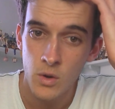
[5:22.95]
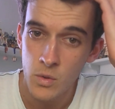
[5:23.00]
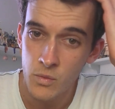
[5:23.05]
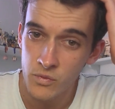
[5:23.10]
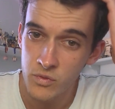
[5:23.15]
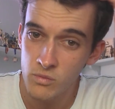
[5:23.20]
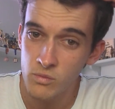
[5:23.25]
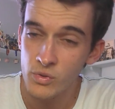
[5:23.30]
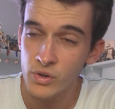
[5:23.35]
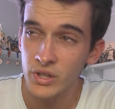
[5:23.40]

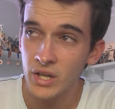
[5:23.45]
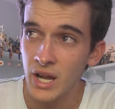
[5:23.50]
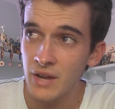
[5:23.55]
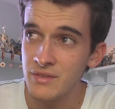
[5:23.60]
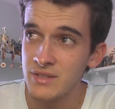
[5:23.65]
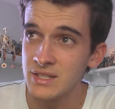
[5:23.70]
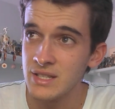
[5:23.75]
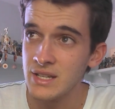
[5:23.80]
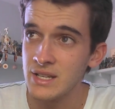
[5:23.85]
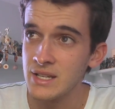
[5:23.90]
From what
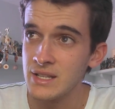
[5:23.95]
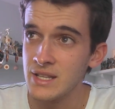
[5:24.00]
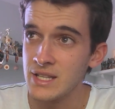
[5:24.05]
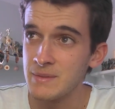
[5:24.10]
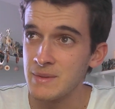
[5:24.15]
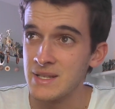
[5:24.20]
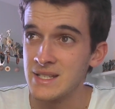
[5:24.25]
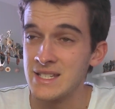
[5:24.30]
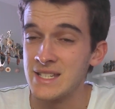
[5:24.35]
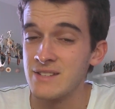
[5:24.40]
I've seen, there's
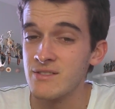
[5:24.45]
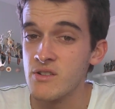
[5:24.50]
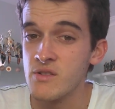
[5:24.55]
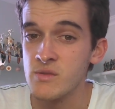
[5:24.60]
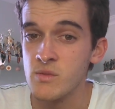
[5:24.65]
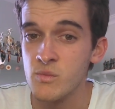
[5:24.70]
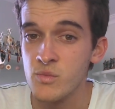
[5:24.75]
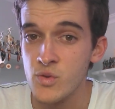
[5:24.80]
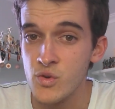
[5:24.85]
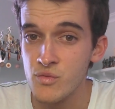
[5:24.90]
been
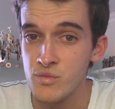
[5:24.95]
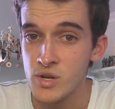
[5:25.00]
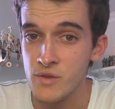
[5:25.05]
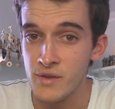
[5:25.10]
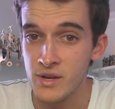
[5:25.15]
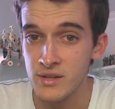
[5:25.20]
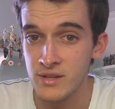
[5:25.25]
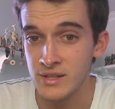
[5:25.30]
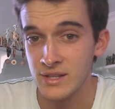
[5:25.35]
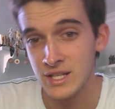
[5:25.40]
zero improvement. If
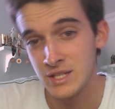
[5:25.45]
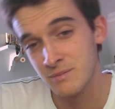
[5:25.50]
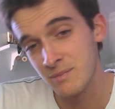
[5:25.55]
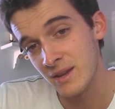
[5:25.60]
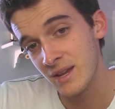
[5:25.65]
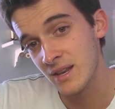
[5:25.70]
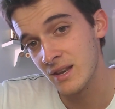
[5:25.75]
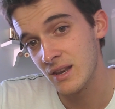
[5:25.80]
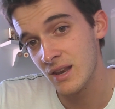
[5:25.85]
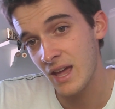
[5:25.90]
anything, there's
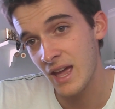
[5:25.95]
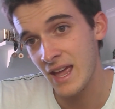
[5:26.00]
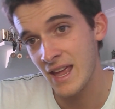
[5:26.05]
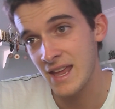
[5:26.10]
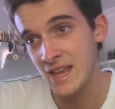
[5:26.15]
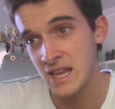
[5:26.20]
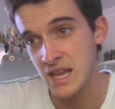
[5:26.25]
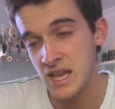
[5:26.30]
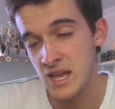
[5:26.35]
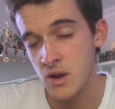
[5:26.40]
been
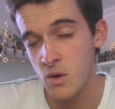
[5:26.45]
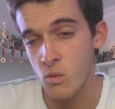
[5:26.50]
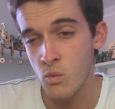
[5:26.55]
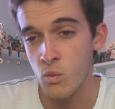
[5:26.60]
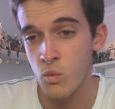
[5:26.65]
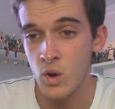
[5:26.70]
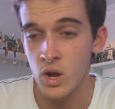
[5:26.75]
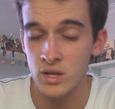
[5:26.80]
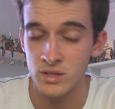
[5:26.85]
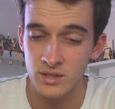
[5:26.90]
a
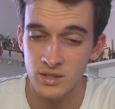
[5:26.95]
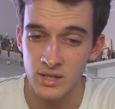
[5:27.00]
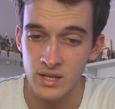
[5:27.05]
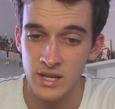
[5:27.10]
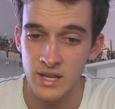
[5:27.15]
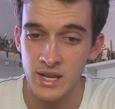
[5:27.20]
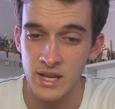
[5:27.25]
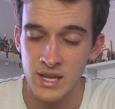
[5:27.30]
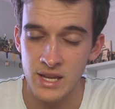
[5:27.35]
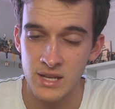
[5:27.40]

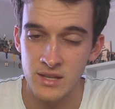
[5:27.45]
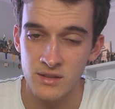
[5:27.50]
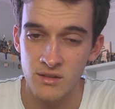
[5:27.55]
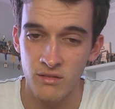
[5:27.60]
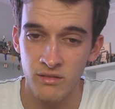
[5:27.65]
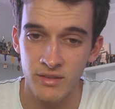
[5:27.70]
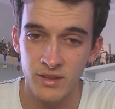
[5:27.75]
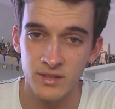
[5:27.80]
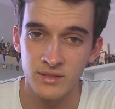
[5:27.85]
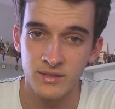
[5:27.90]
worsening in the
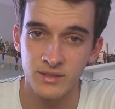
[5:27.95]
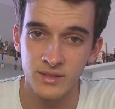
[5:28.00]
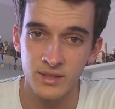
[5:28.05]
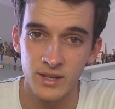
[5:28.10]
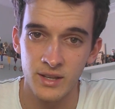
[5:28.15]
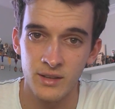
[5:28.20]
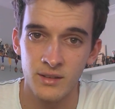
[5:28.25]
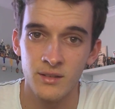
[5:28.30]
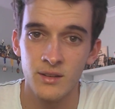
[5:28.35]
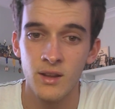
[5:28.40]
thin
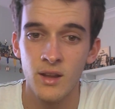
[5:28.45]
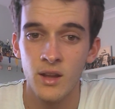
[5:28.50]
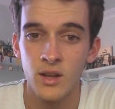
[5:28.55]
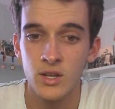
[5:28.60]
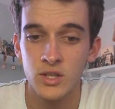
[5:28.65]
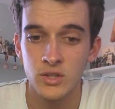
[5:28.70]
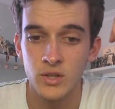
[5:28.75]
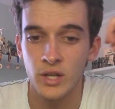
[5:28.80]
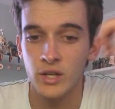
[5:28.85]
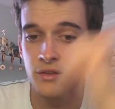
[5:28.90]
skin.
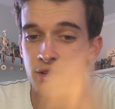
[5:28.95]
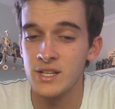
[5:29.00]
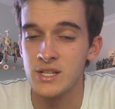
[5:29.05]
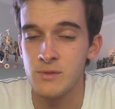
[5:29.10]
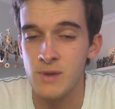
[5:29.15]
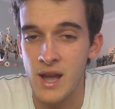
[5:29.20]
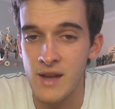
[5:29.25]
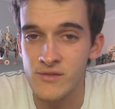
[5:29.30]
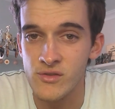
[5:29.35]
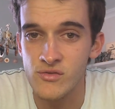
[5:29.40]
So I don't think
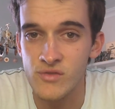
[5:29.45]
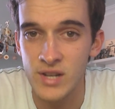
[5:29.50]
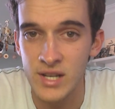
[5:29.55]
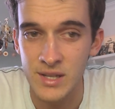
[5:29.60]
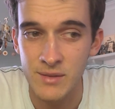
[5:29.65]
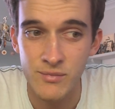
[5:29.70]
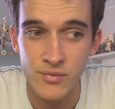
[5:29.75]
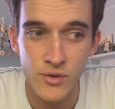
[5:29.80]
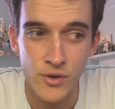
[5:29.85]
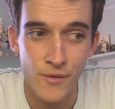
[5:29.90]
she'll ever really
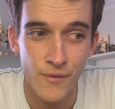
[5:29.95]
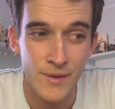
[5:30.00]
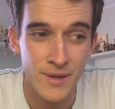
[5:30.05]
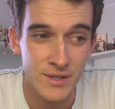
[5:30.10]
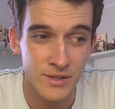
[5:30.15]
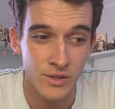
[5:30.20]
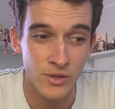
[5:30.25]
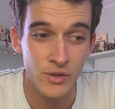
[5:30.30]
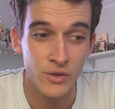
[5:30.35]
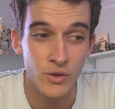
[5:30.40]
improve. And
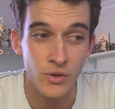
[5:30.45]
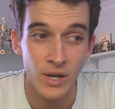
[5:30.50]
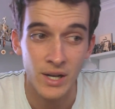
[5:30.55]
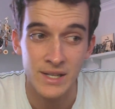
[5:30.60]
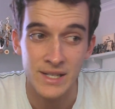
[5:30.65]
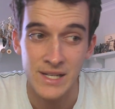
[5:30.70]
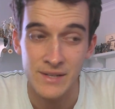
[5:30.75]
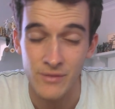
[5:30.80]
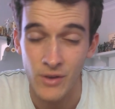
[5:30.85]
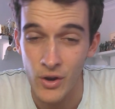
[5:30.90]
it's a good
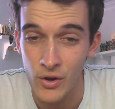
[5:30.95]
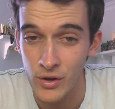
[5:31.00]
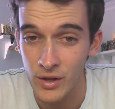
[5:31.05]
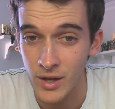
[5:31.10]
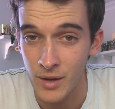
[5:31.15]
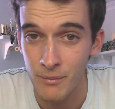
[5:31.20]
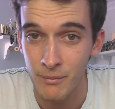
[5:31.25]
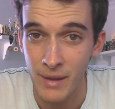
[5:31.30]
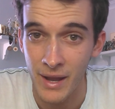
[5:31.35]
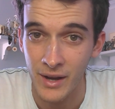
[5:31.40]
idea for her to
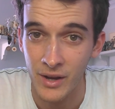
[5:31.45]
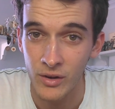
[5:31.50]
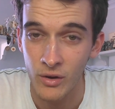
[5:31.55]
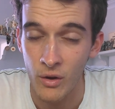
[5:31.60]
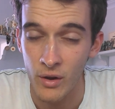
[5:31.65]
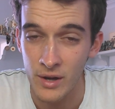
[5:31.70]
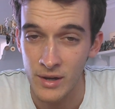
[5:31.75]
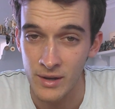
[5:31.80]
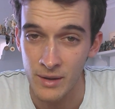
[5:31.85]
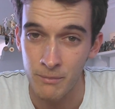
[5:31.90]
come back or
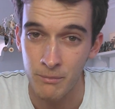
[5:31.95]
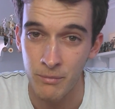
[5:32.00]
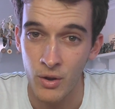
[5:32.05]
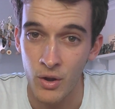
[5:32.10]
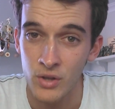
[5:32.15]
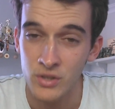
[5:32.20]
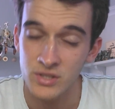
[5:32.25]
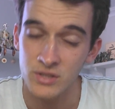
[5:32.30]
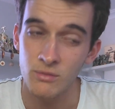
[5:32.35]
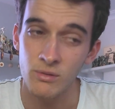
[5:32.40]
not in a
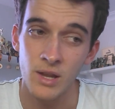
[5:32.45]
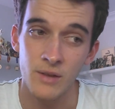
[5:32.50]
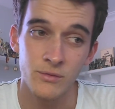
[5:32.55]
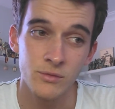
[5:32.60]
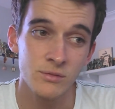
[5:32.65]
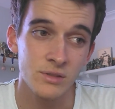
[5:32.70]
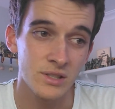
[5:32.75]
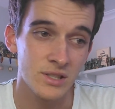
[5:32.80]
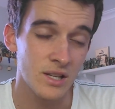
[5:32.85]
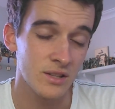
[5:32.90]
personal
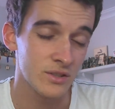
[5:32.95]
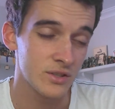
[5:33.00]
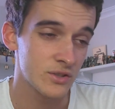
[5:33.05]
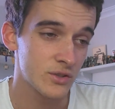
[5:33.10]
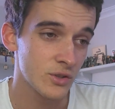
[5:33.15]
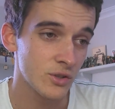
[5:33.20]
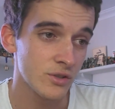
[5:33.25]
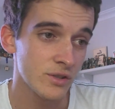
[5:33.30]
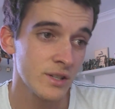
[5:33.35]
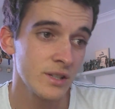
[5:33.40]
level is another
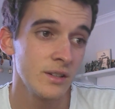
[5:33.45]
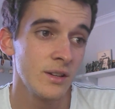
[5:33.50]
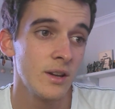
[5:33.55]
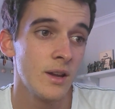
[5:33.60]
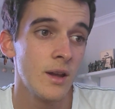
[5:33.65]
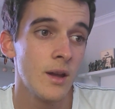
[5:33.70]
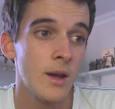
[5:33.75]
story.